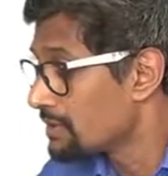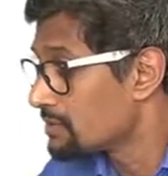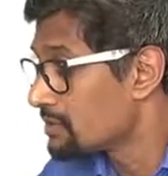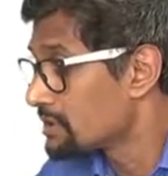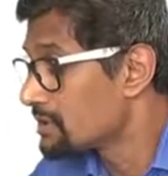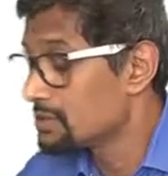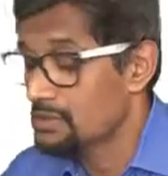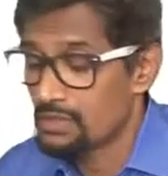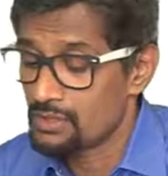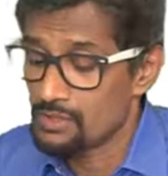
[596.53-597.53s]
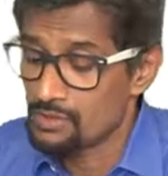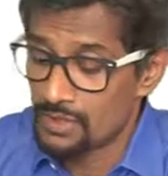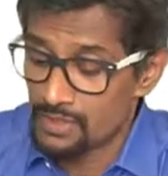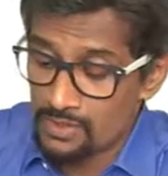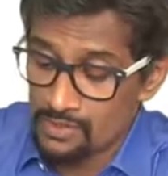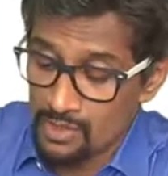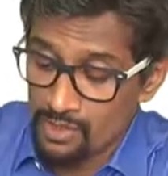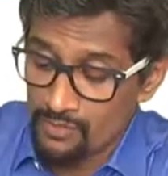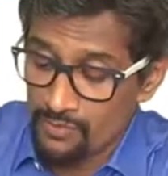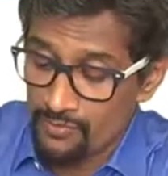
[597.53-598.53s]
So So it turns out this one turned
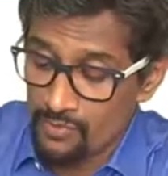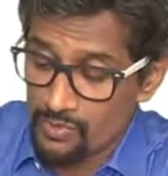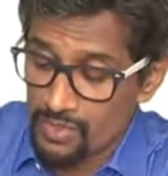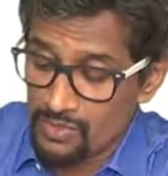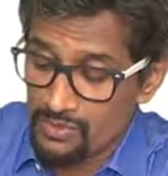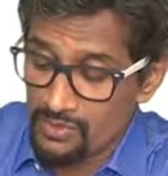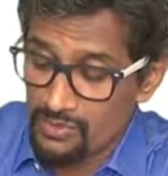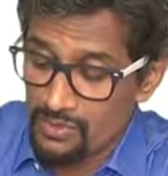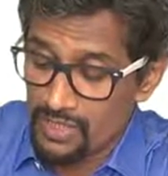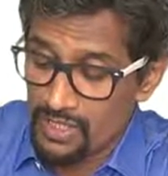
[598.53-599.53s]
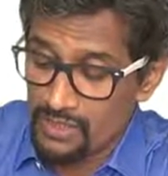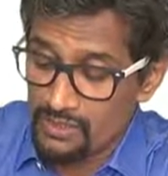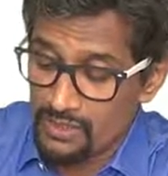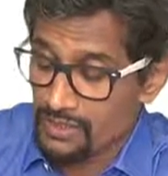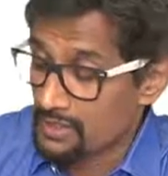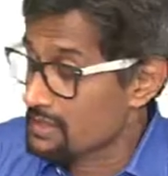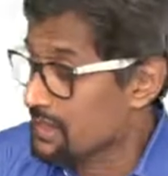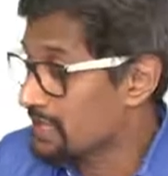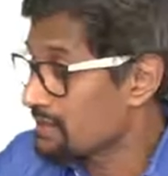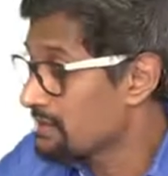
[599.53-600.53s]
out to be four thousand three hundred
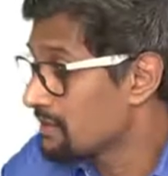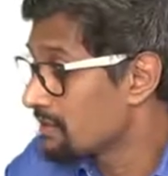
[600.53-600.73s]
ten